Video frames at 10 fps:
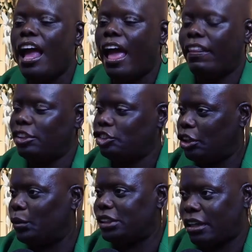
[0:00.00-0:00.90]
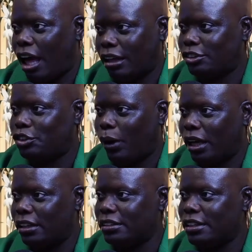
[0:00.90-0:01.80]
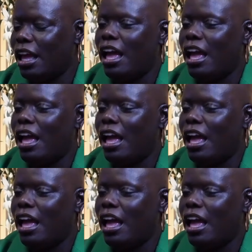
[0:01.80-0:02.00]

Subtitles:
and then she went to college twice.